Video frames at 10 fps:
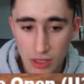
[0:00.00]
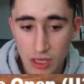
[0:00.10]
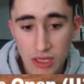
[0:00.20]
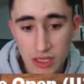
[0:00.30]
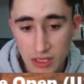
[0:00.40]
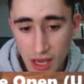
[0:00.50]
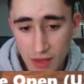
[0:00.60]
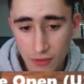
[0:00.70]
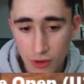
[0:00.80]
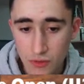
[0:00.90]
He can,
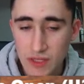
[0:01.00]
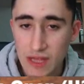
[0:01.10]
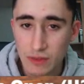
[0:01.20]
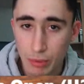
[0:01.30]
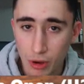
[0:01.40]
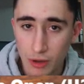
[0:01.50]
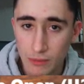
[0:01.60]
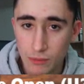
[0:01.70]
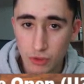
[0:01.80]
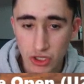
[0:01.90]
though, take the pawn,
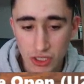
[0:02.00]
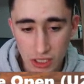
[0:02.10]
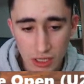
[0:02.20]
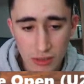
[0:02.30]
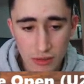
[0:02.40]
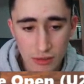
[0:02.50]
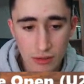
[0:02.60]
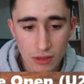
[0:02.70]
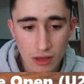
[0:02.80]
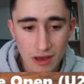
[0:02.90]
which he did,
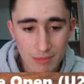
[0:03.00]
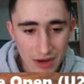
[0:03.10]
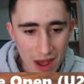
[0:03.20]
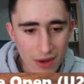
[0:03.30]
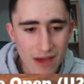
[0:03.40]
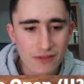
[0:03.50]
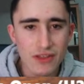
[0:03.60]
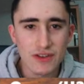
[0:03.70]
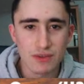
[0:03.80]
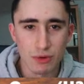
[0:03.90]
but now I have
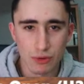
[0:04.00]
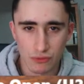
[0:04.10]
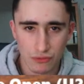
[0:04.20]
this move.